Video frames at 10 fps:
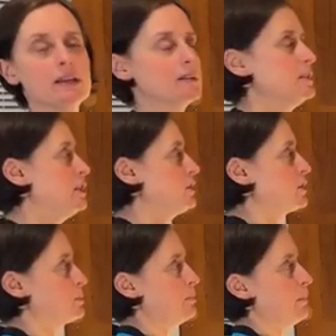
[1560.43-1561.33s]
browning.
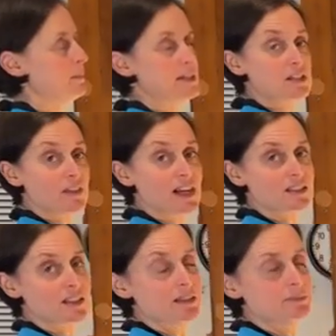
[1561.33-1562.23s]
Just pop a bit of
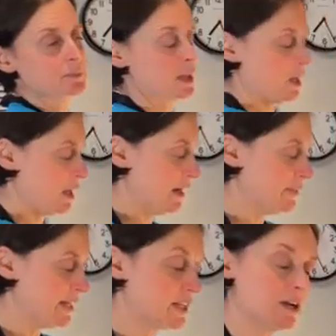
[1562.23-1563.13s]
butter in,
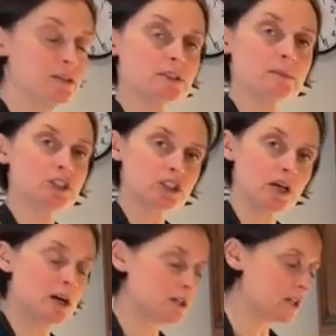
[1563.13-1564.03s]
and then it goes a much
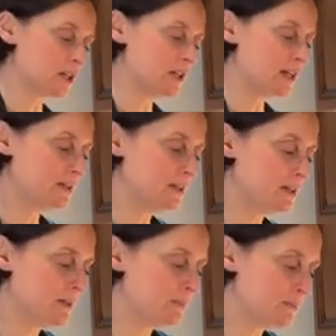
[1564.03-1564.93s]
darker colour,
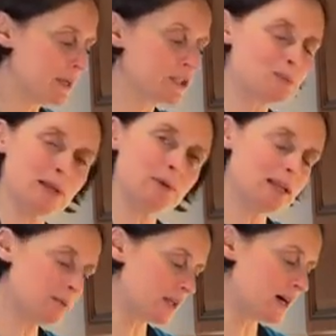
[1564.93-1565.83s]
because
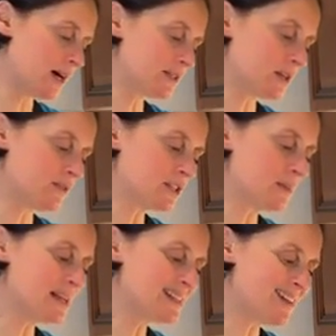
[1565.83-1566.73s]
people eat with the eyes, and if
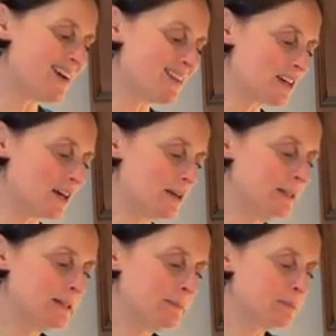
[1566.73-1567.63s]
it's a bit darker,
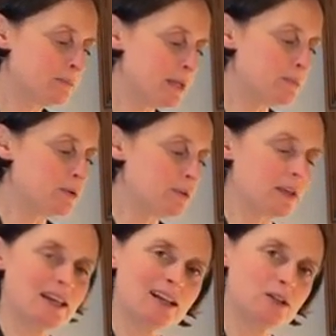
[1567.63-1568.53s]
people
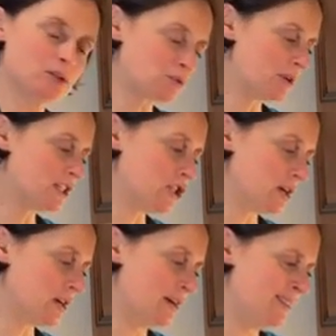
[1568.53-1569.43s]
think it looks
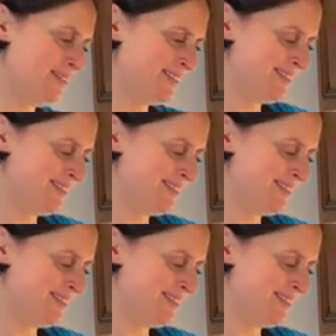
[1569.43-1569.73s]
richer.